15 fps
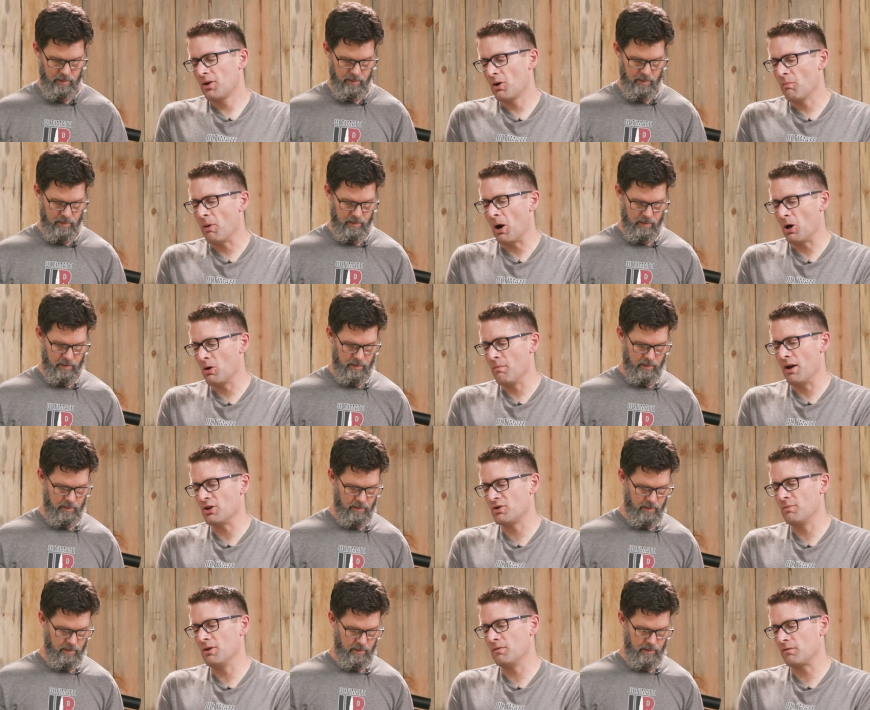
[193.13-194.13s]
Speaker 1: comparator
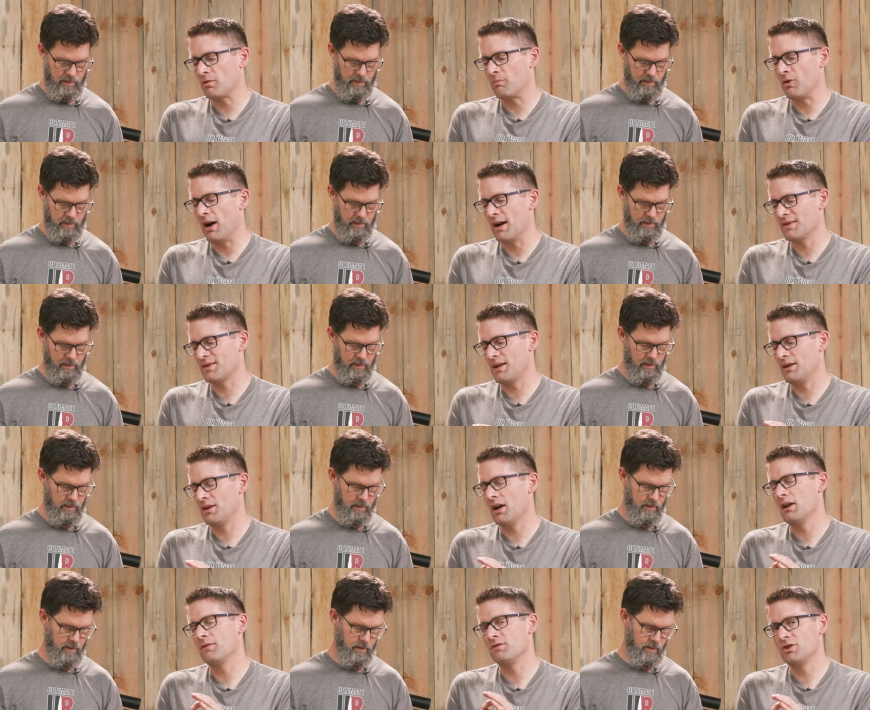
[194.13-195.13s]
measurement for brass in
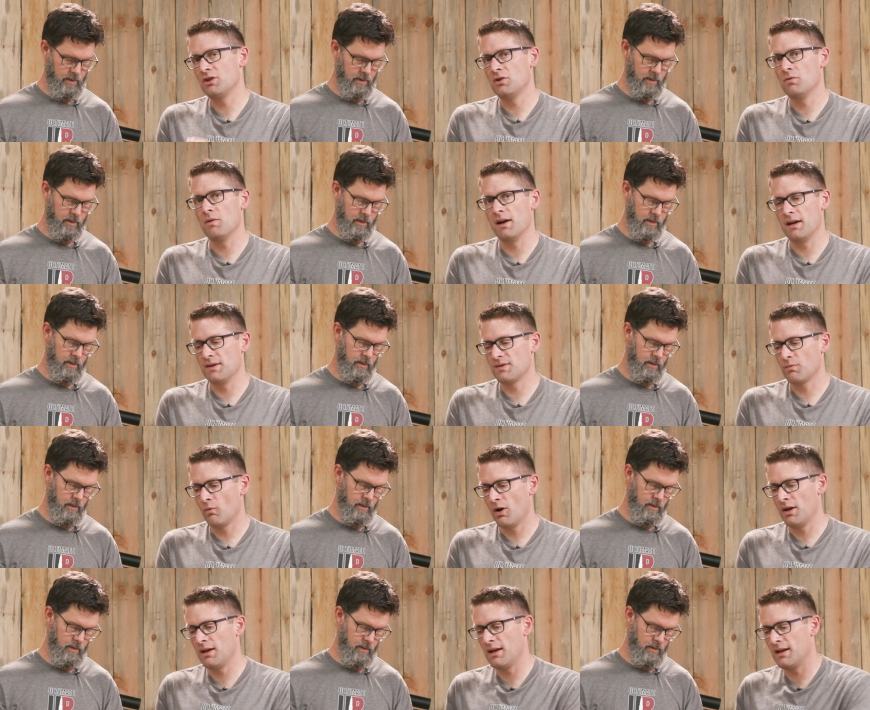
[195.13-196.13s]
kind of two ways.
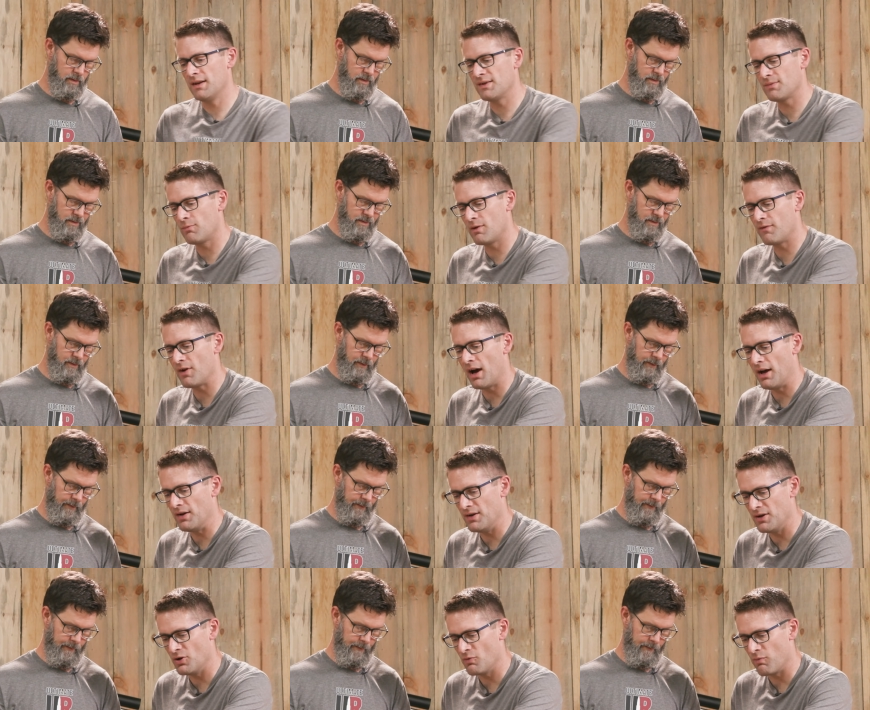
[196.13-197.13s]
One is we've got
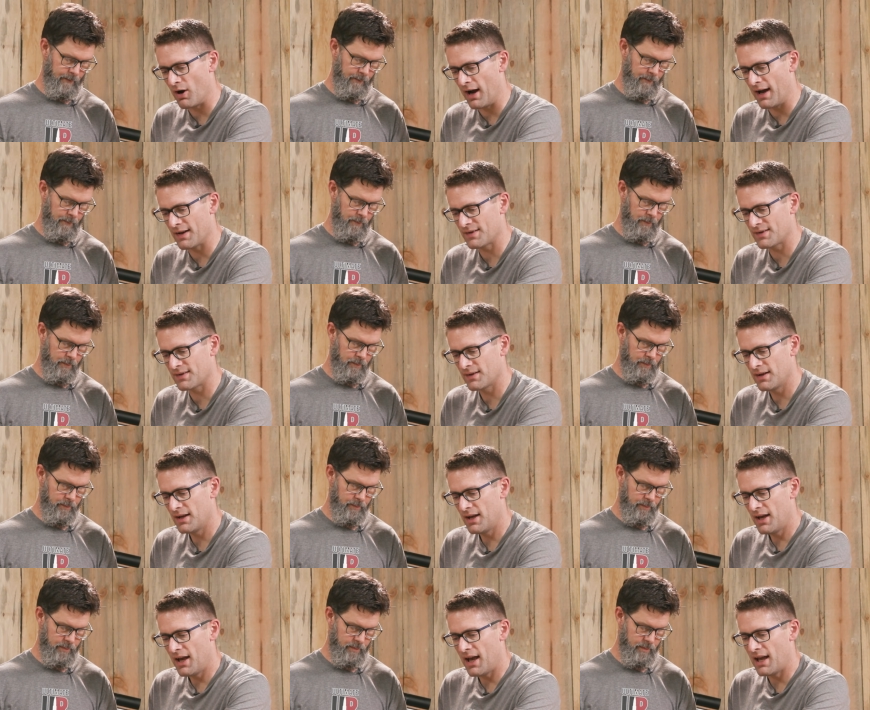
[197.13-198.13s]
new brass,
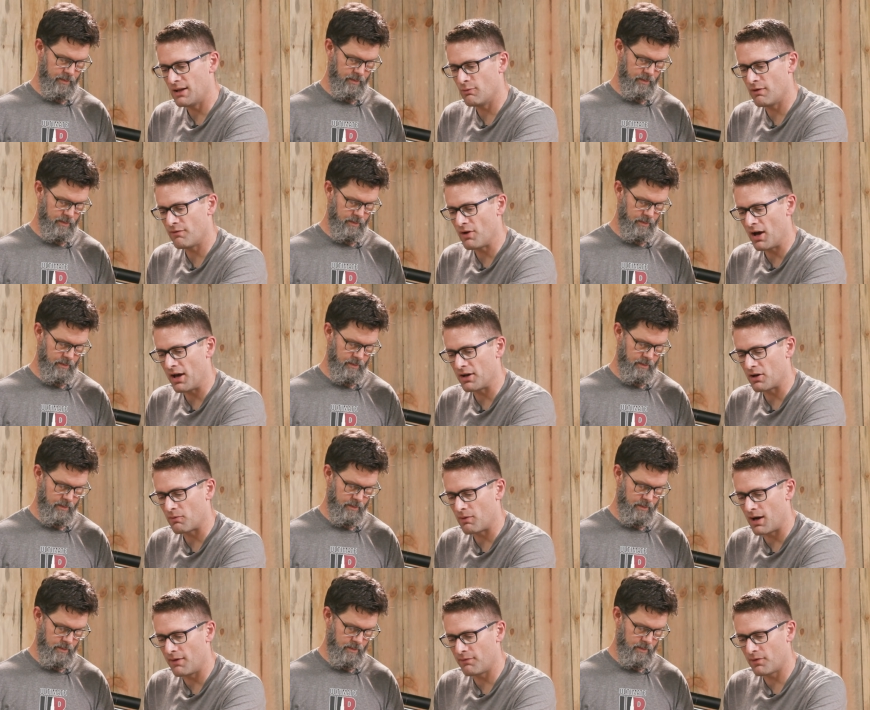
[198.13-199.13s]
and then we've got a
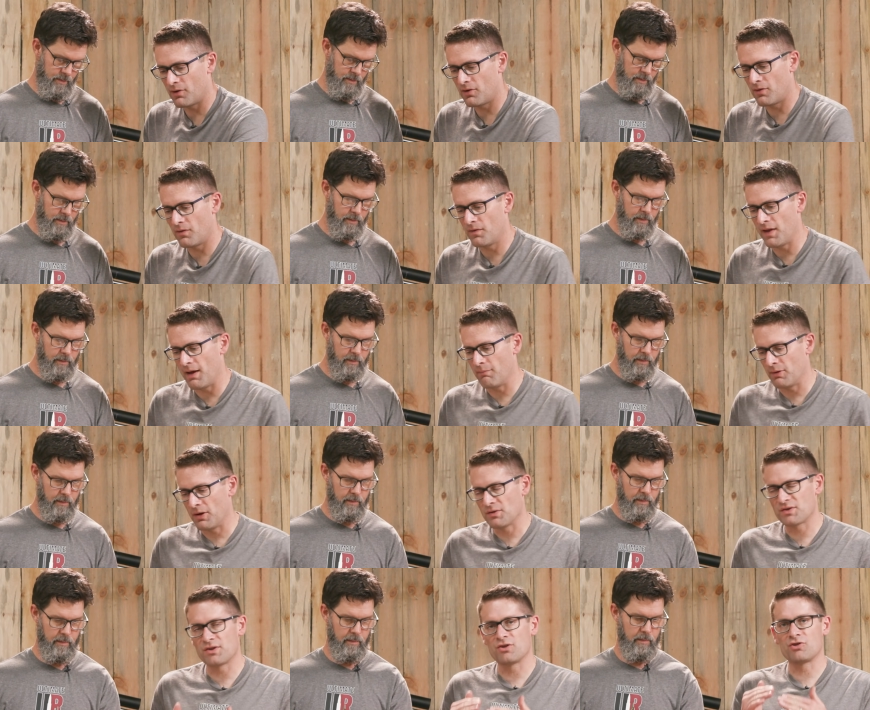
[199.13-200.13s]
rifle that
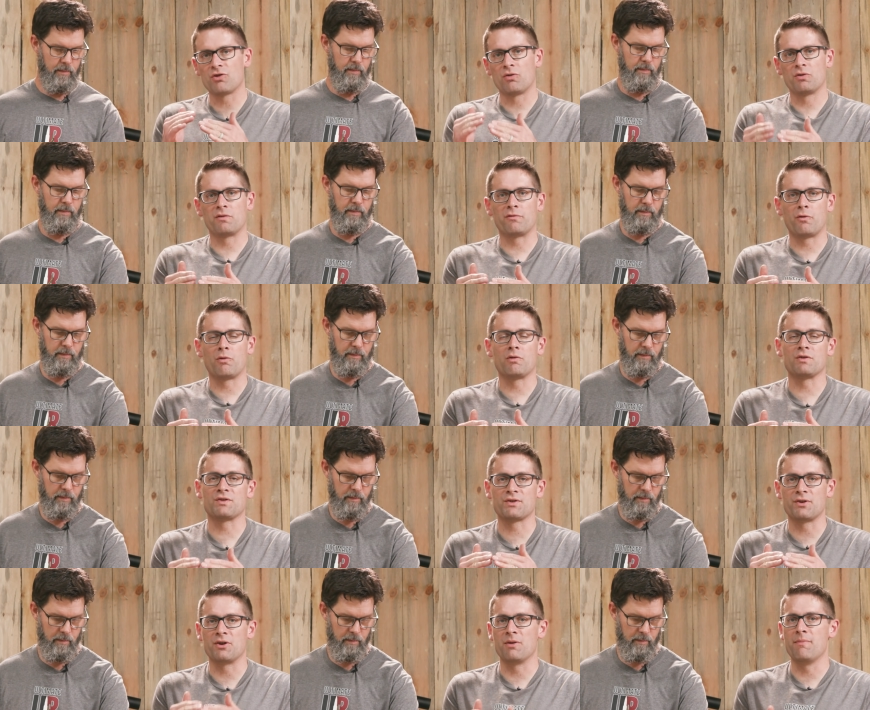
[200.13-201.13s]
blows the shoulder forward a
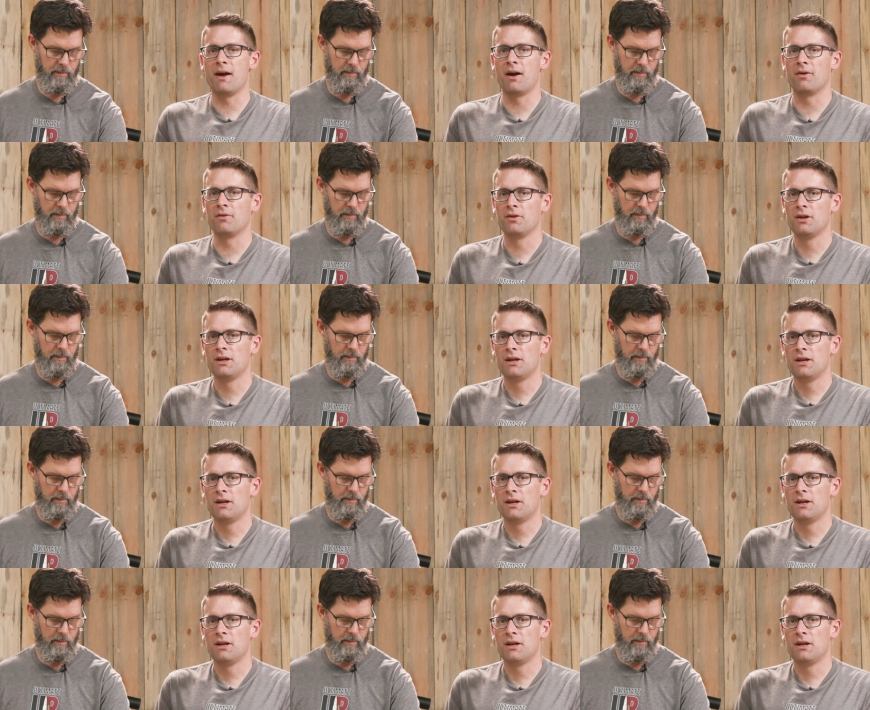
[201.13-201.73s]
certain amount